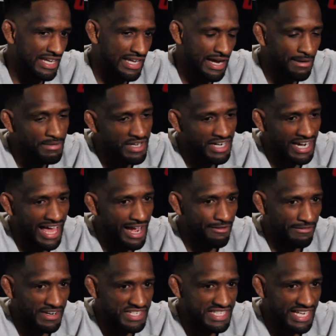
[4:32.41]
I'll be in
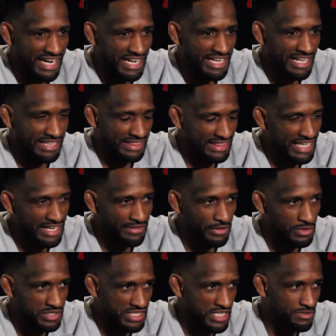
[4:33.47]
life. I said I didn't think of
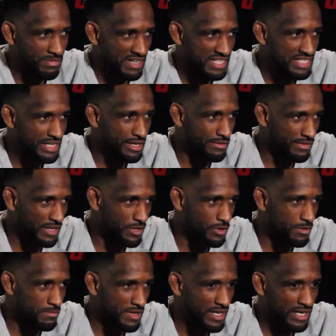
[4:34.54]
those things myself. Like, you know
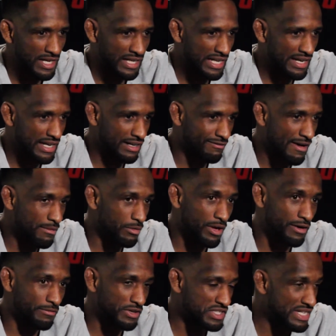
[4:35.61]
what I mean? Like, Robbie
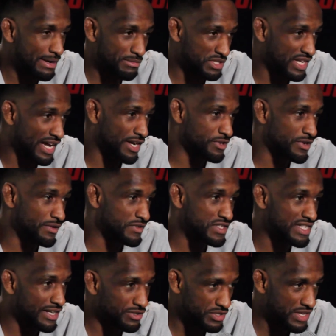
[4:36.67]
Lawler, for example, is a guy I trained
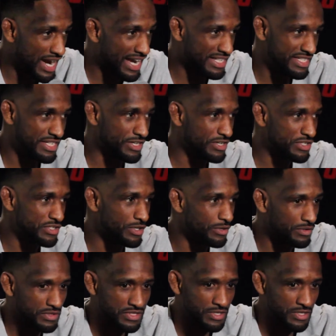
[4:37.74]
since I was 19 years old.